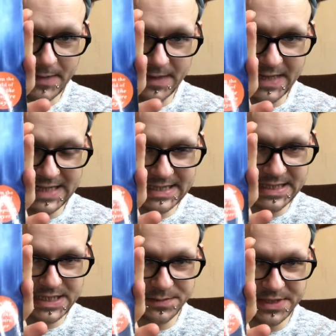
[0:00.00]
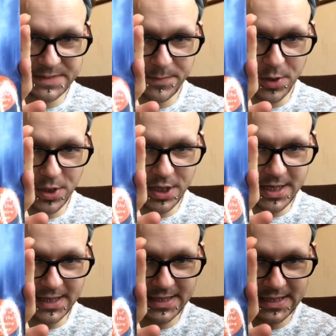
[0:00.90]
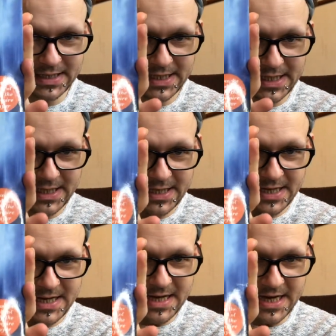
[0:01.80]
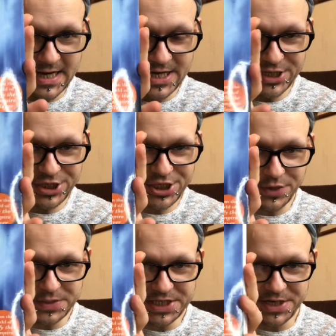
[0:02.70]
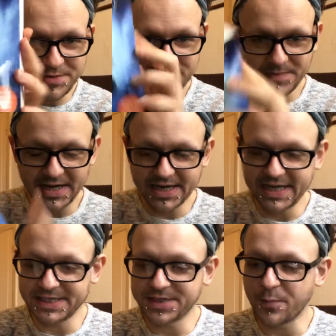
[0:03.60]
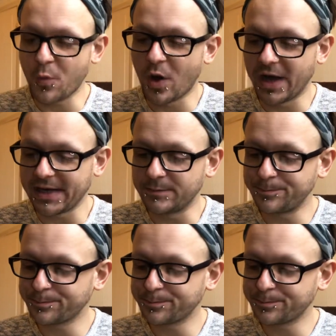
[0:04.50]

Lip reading: That's this week's book, Chosen by Kiersten White,